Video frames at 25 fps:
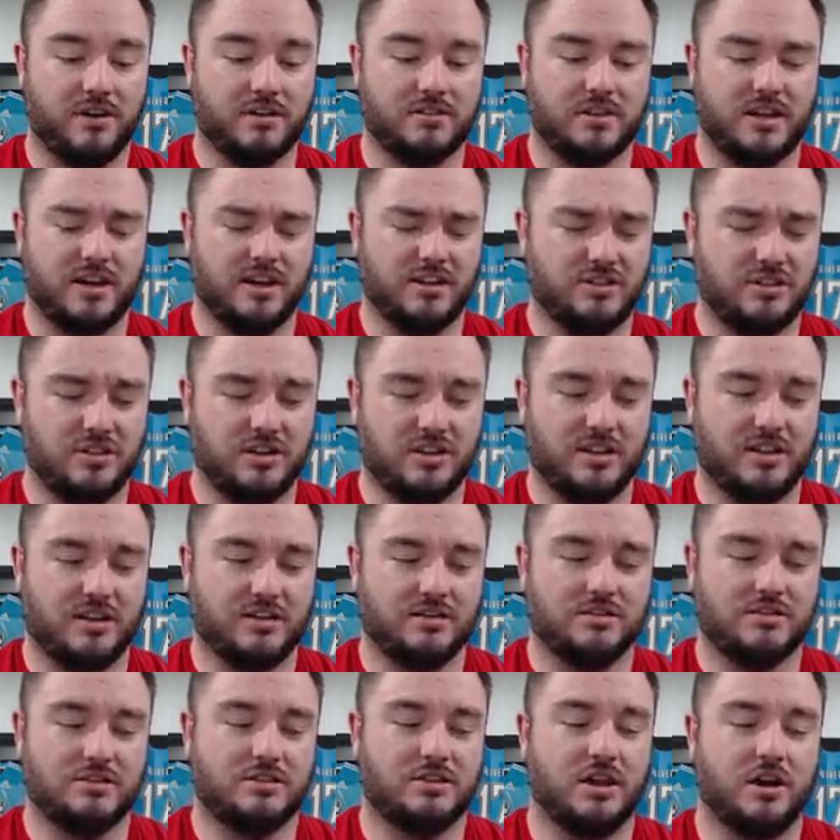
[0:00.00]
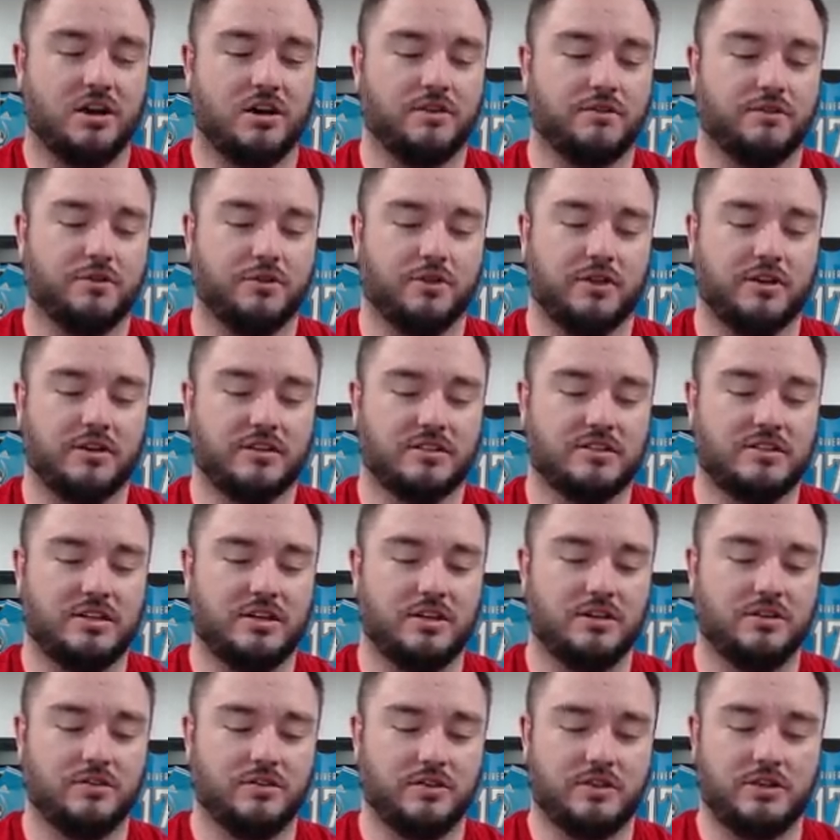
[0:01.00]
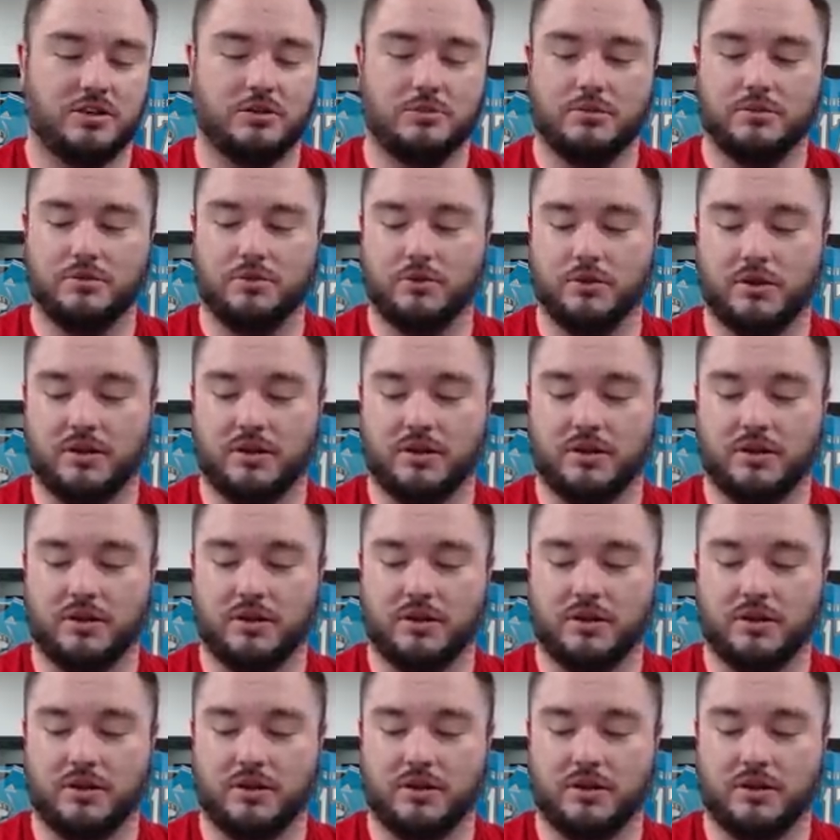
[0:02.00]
I actually got that card for like a steal of a deal before he